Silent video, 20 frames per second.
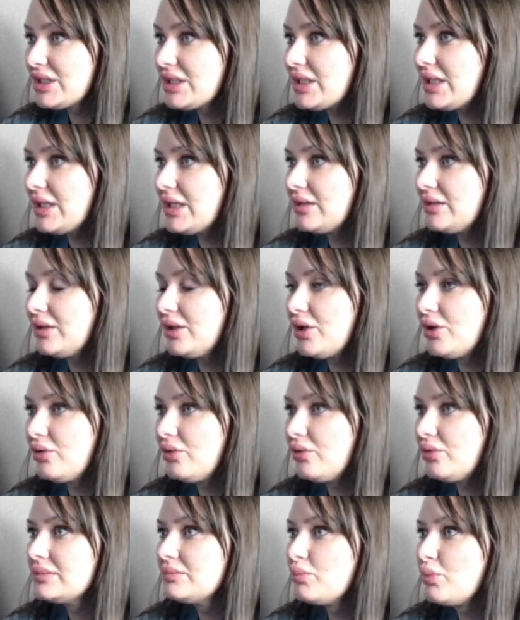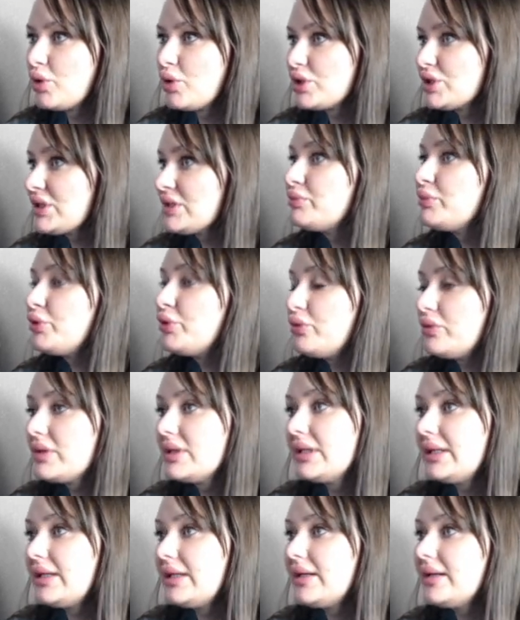and load more
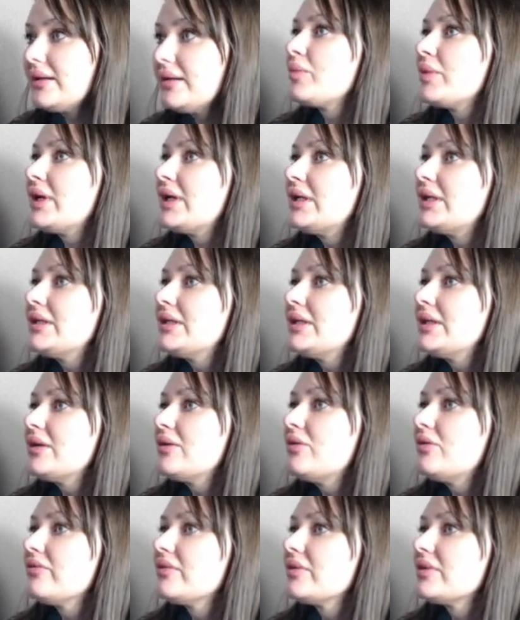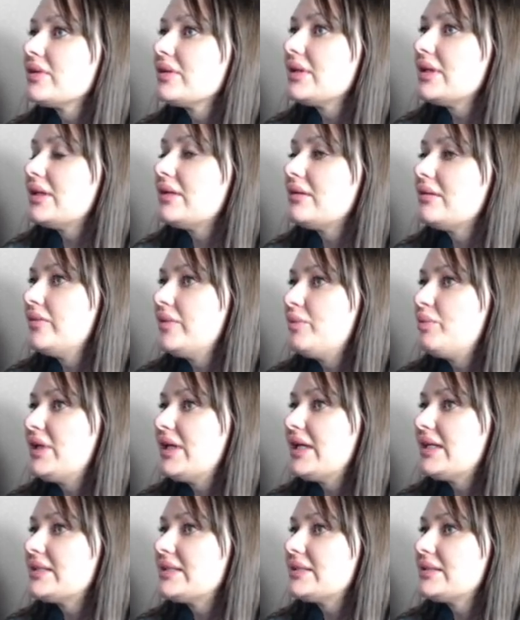smoothly. Anything over than
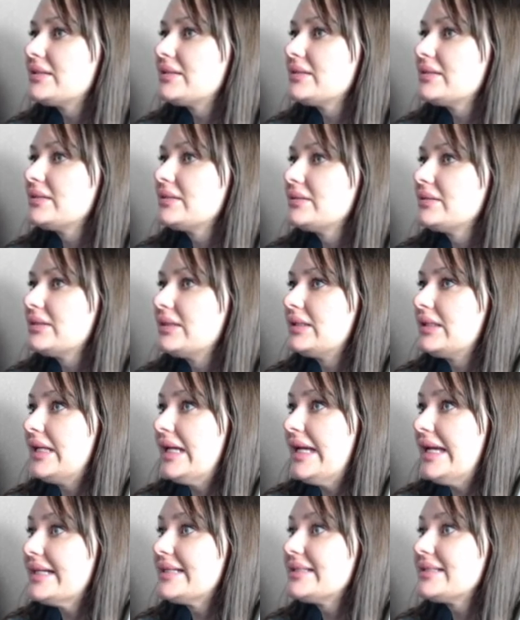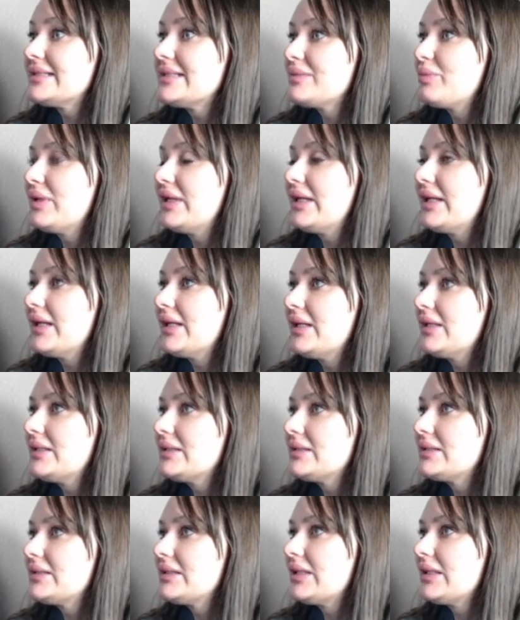VPS enhanced plan
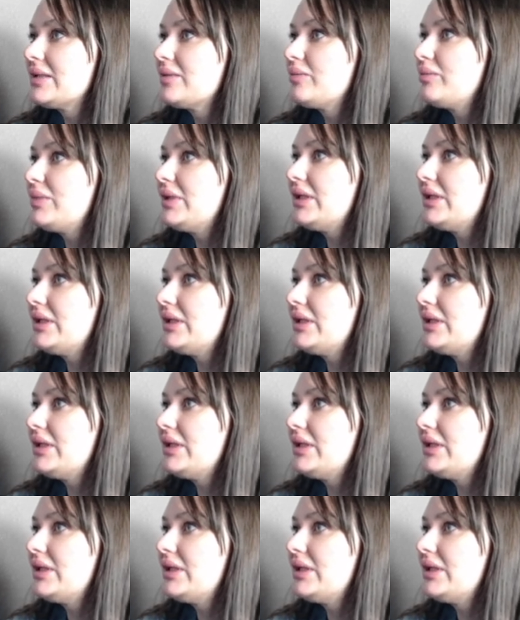is going to be